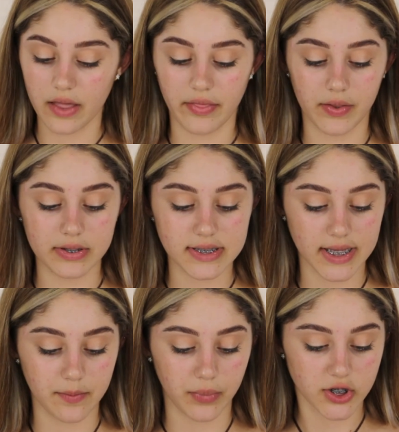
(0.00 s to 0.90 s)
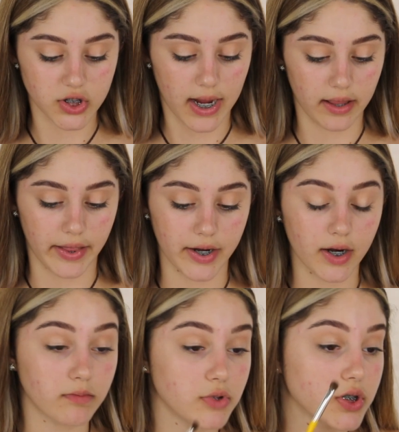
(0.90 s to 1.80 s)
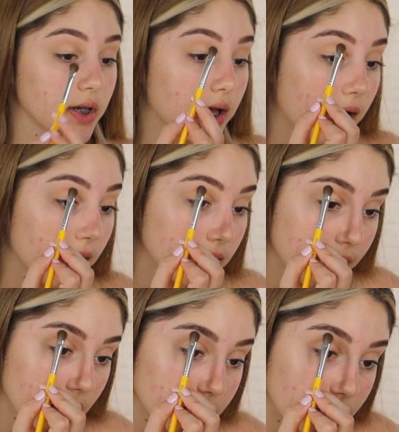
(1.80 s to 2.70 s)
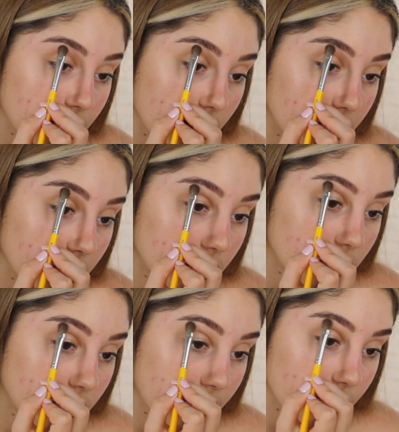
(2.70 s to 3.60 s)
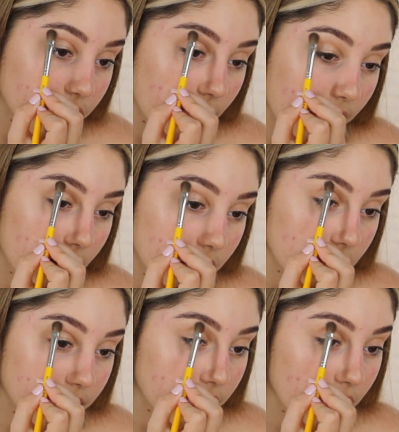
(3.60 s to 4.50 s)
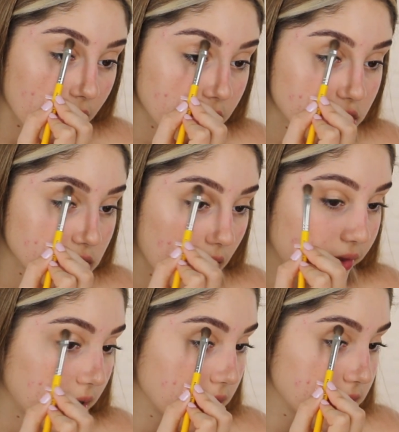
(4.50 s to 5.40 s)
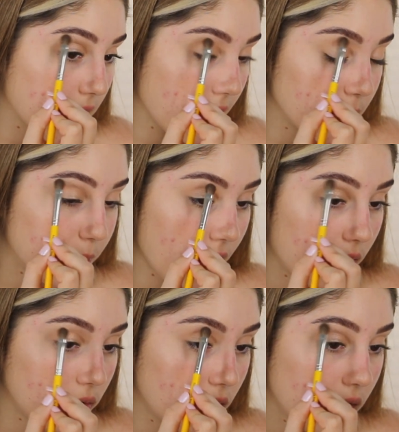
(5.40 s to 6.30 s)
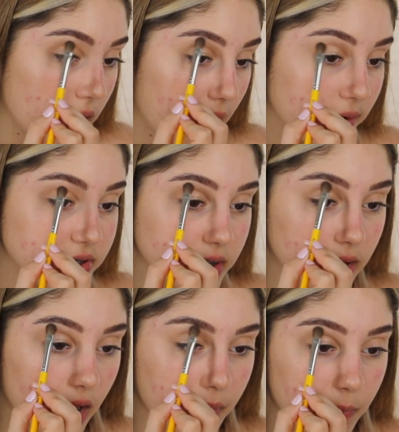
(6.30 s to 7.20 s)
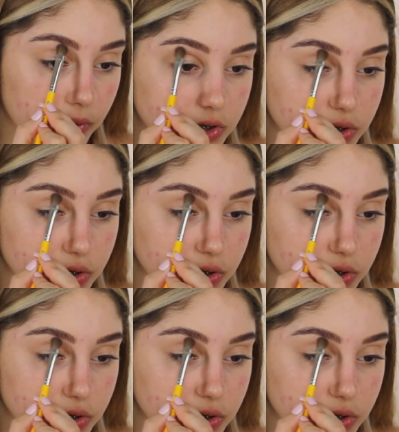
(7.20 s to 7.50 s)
And then the same brush and highlighter, I'm just gonna highlight our brow bone, like right underneath the arch, not the entire brow. I've seen a lot of people